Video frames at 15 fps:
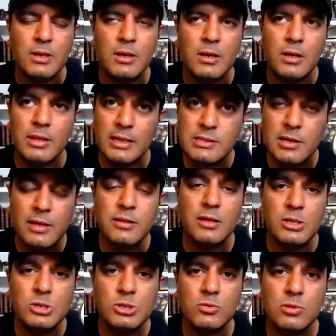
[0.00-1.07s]
And that's another
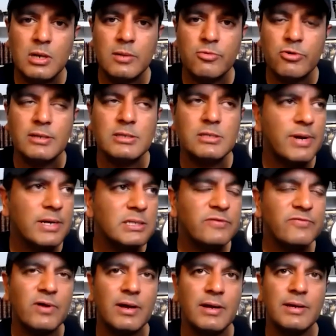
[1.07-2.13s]
issue that I'm trying to
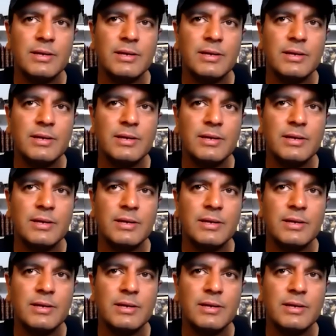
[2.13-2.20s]
rectify,